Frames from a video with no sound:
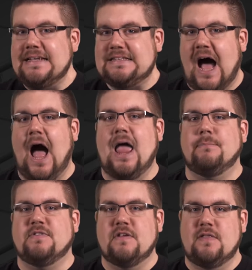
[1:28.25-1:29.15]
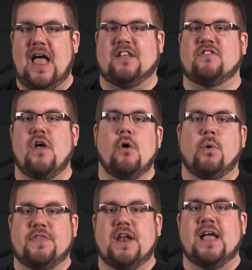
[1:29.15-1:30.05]
times less
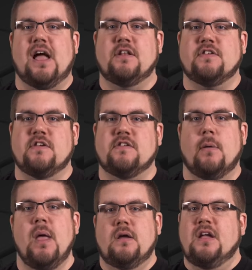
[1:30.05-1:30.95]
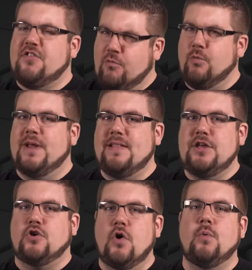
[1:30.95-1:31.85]
with the Nikon system. It's a really
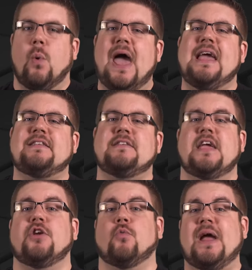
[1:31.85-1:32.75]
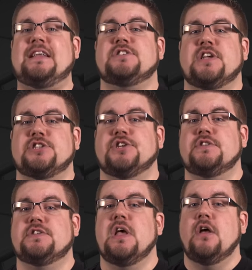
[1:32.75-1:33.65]
good way to take your range
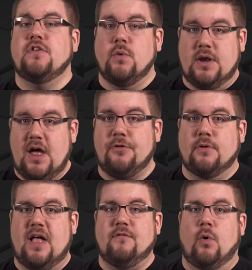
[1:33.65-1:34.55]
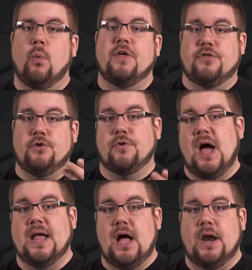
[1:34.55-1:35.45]
sessions to another level with your
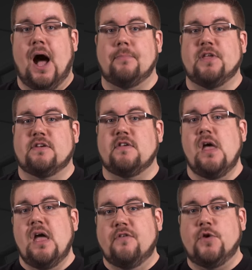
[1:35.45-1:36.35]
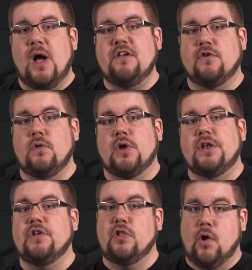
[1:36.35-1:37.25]
Nikon optics. If you guys are
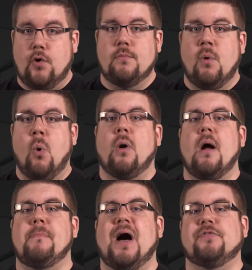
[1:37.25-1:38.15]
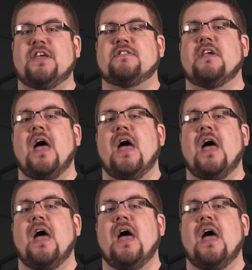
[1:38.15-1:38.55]
looking to learn more about this,